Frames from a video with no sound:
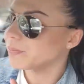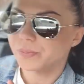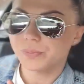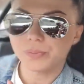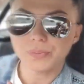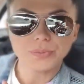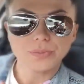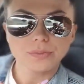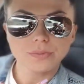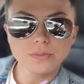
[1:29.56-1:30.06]

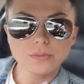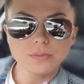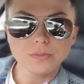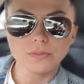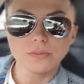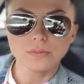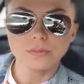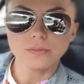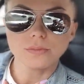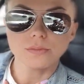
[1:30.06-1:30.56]

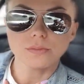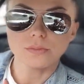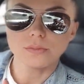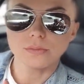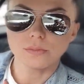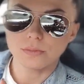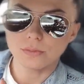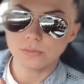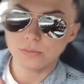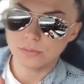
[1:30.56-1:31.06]

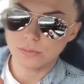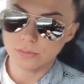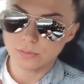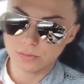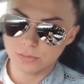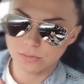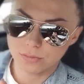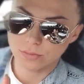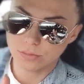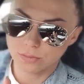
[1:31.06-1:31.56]

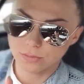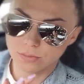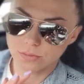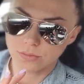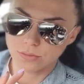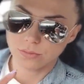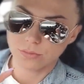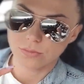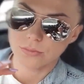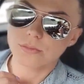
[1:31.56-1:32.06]

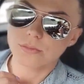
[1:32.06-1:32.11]
(silent)